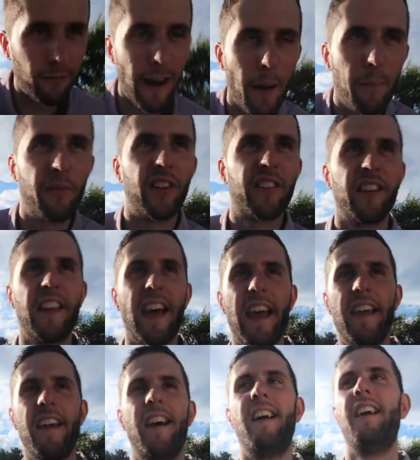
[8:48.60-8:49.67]
a wrap for
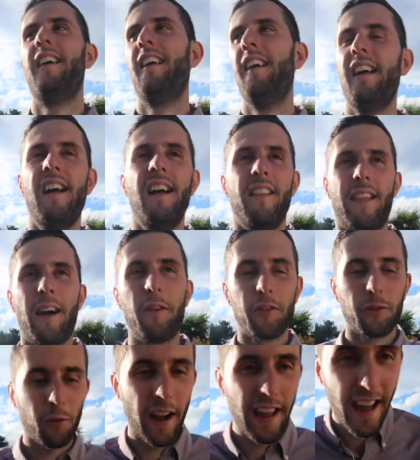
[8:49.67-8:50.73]
today. That
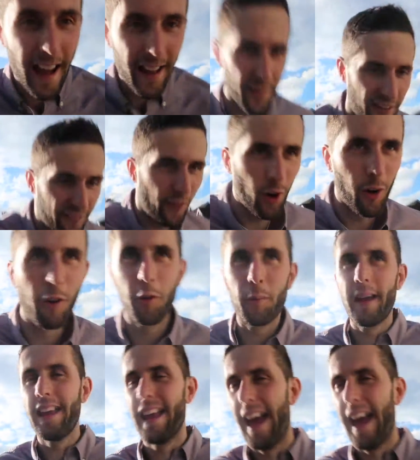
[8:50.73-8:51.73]
was way harder than I thought it would be.